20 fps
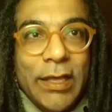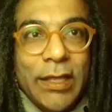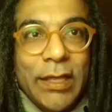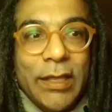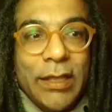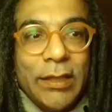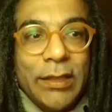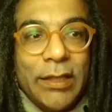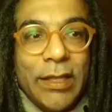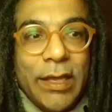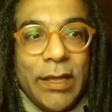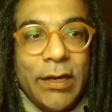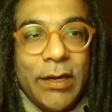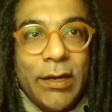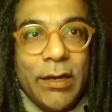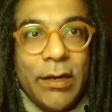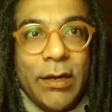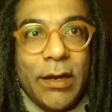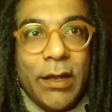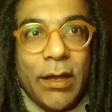
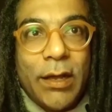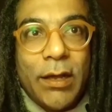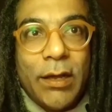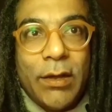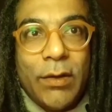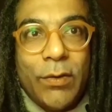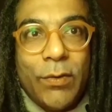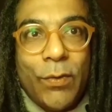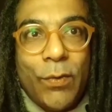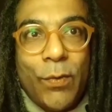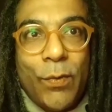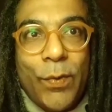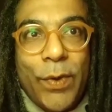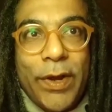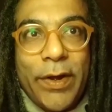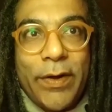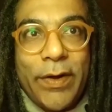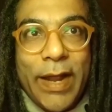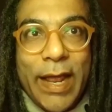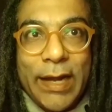then
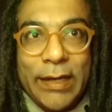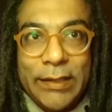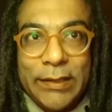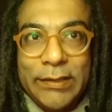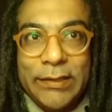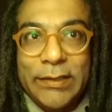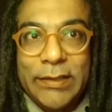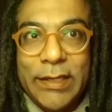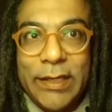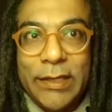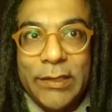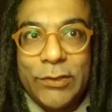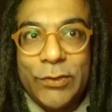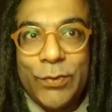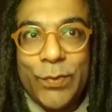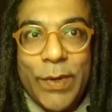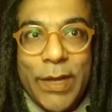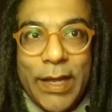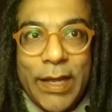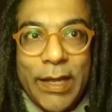we're at a stage
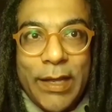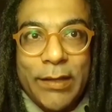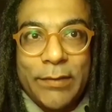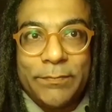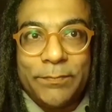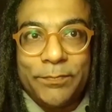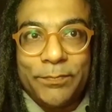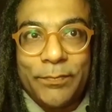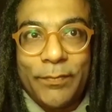where